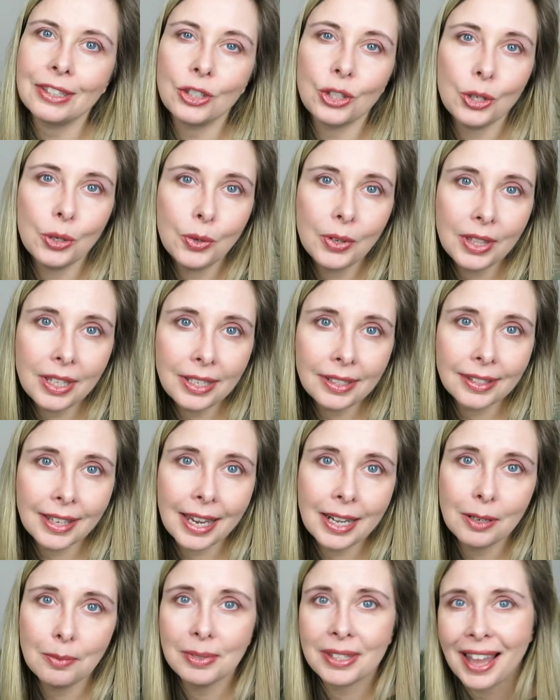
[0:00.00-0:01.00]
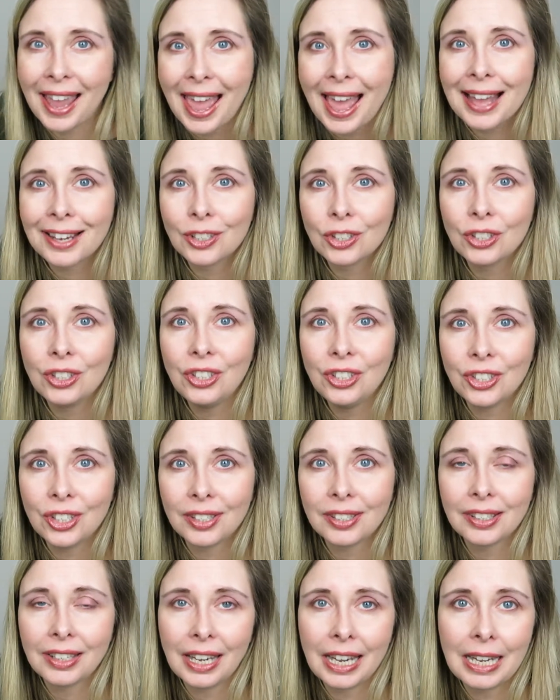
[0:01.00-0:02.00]
2 of these items actually
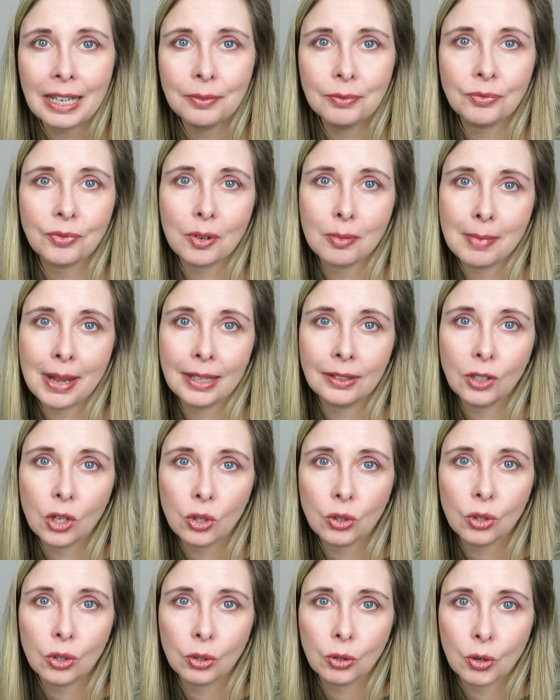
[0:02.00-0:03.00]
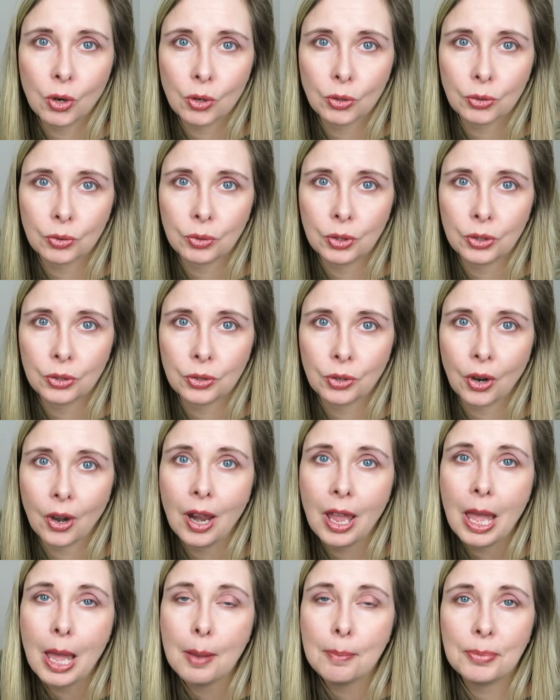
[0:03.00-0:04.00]
just came from my local grocery store,
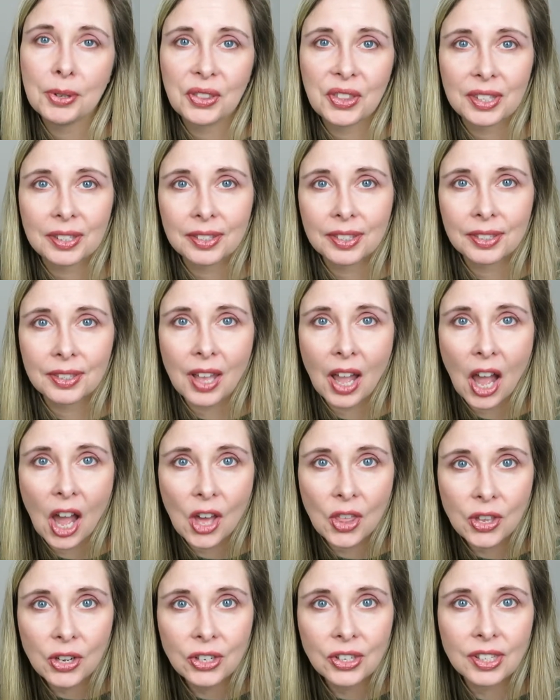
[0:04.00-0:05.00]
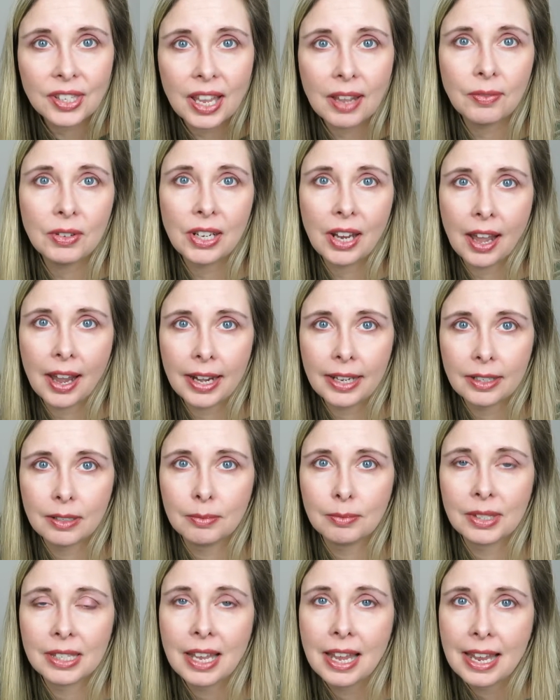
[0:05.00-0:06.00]
but the other 7
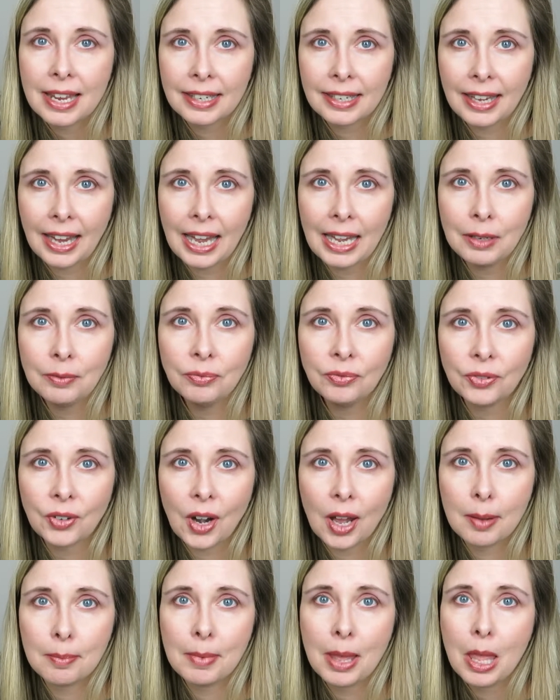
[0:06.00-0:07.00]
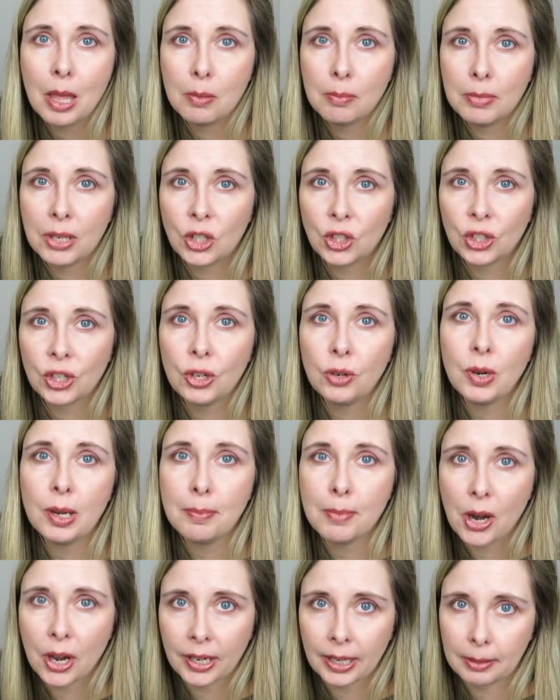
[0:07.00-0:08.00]
items came from
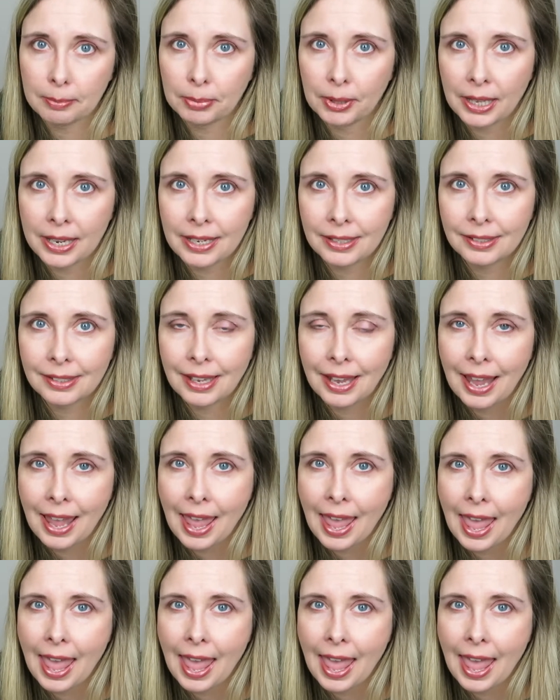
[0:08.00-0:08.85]
Mitsuwa Marketplace.